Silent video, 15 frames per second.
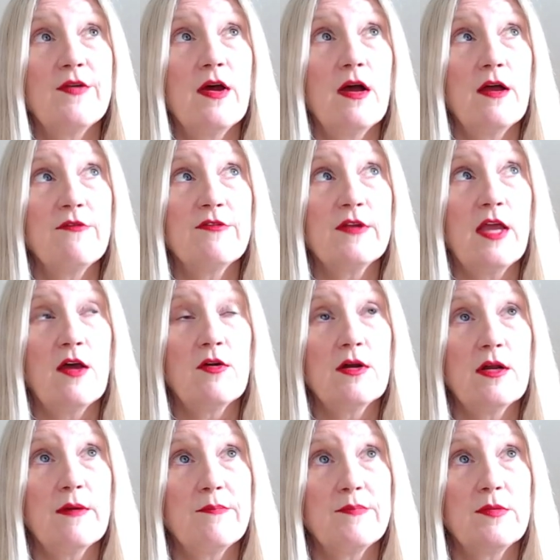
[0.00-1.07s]
I've counted
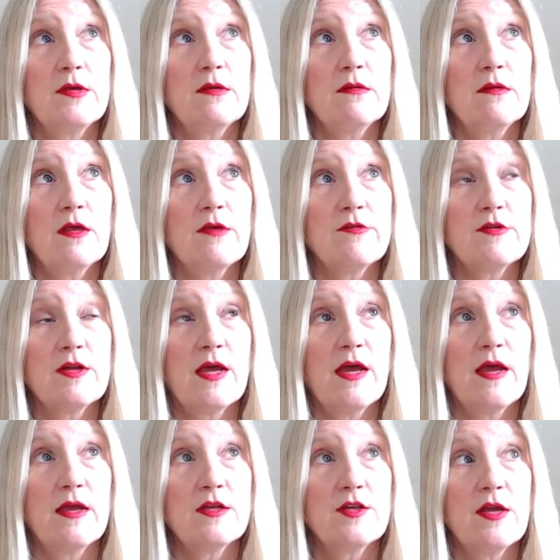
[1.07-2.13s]
up the other
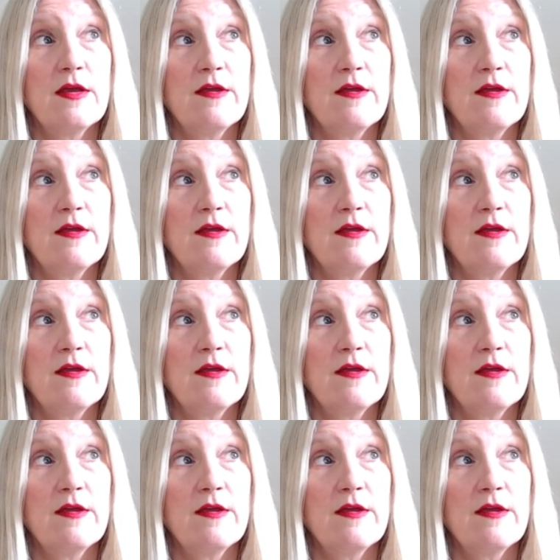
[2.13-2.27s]
day,